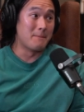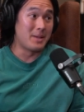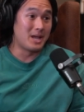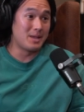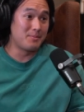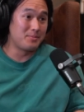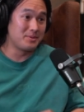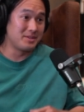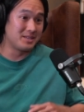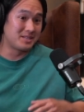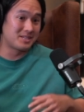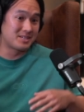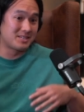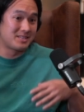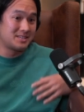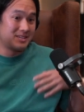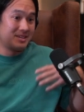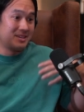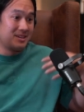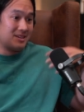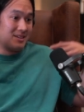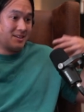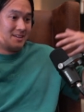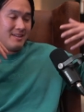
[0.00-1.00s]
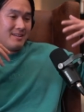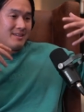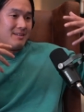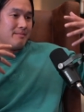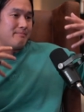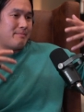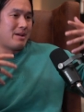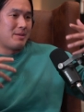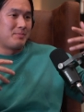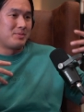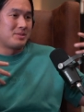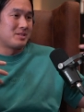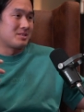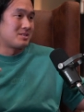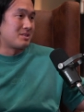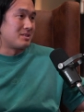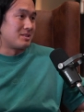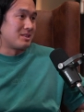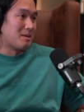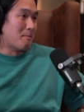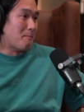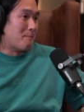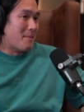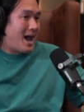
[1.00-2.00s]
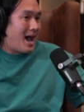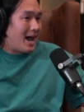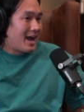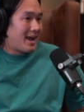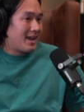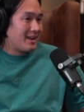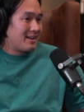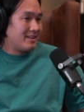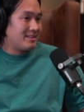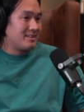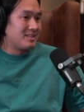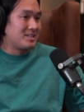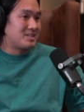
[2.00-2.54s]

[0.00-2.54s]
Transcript: Maybe it's the market